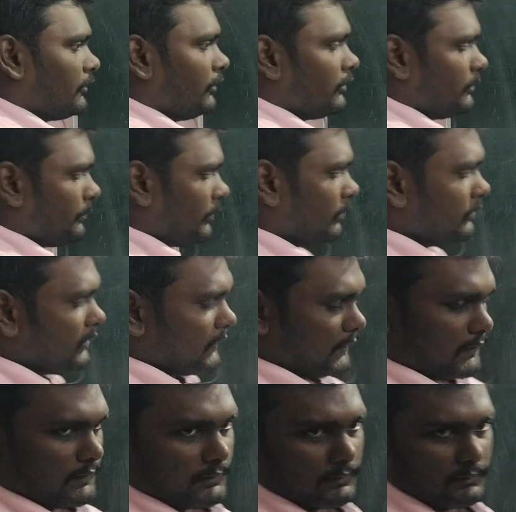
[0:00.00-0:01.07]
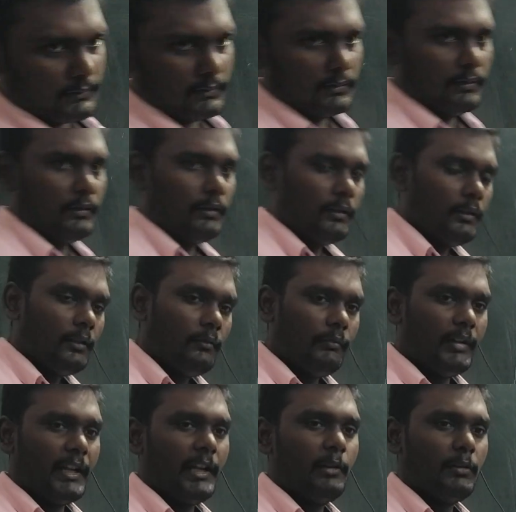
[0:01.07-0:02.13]
So to prove this,
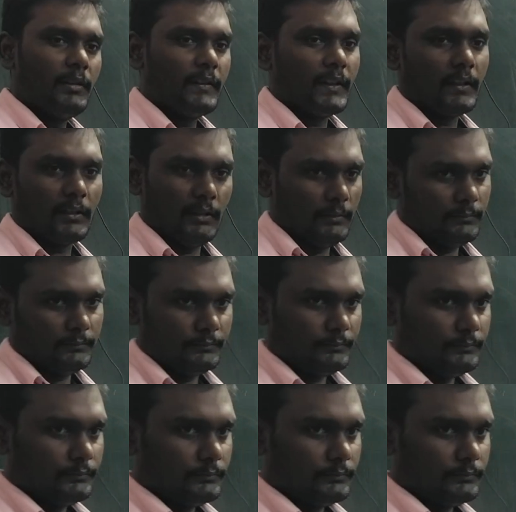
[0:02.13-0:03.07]
we need one circle.